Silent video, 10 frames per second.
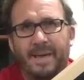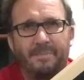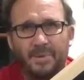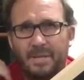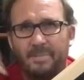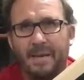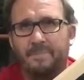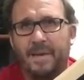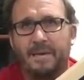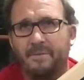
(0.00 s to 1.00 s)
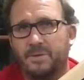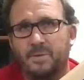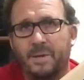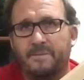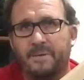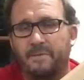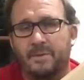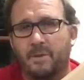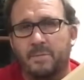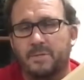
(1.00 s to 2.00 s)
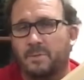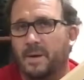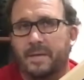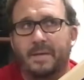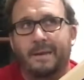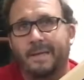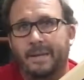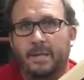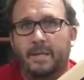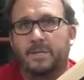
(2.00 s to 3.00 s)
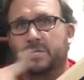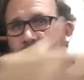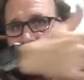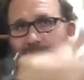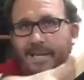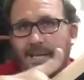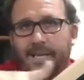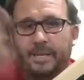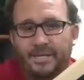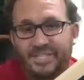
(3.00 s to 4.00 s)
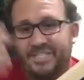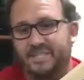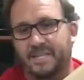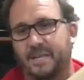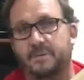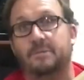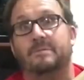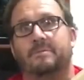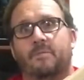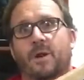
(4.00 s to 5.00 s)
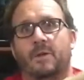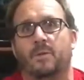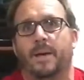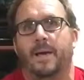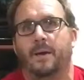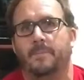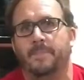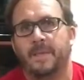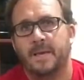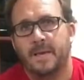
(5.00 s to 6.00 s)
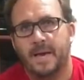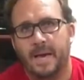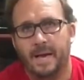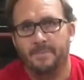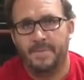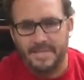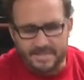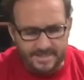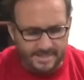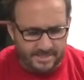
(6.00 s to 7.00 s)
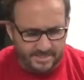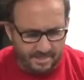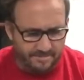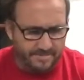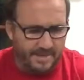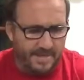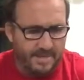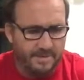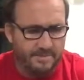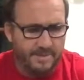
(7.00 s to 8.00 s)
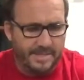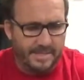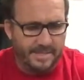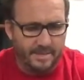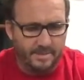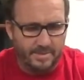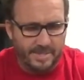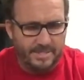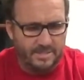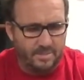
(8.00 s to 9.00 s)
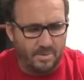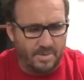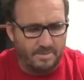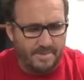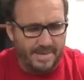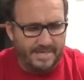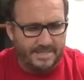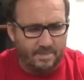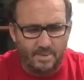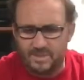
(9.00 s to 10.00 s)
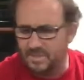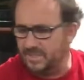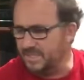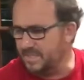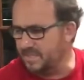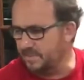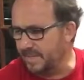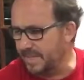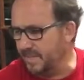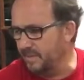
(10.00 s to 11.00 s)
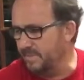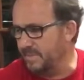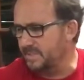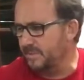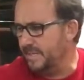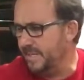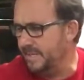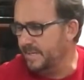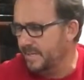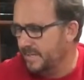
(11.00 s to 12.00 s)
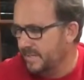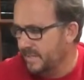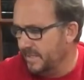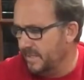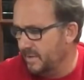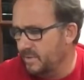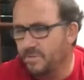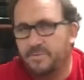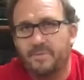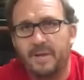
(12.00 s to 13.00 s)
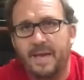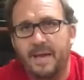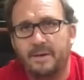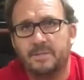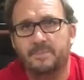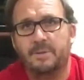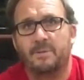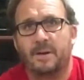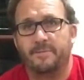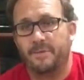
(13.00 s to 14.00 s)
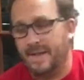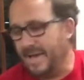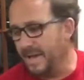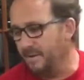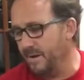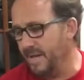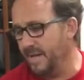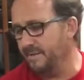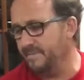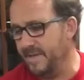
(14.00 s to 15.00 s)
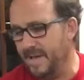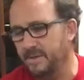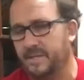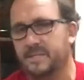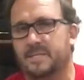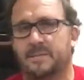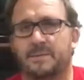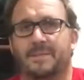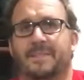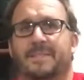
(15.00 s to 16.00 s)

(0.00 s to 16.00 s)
about. Put in your backpack. If you're 25 kilometers away and you need it, you can just click it in and just, you know, ride all the way home. These things so far, it's quite amazing what's the distance I'm getting on this. I'm getting, you know, a good 3 hours. I've been riding for an hour and a half now. You can still